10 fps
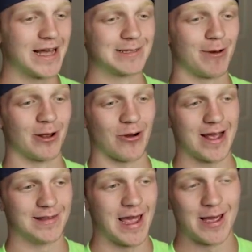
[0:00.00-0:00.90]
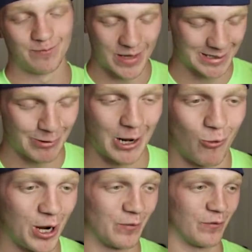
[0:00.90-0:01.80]
It's been a great day. It's been a
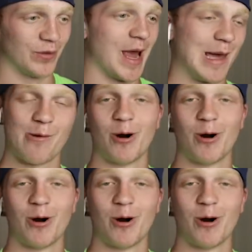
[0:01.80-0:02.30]
wonderful day. I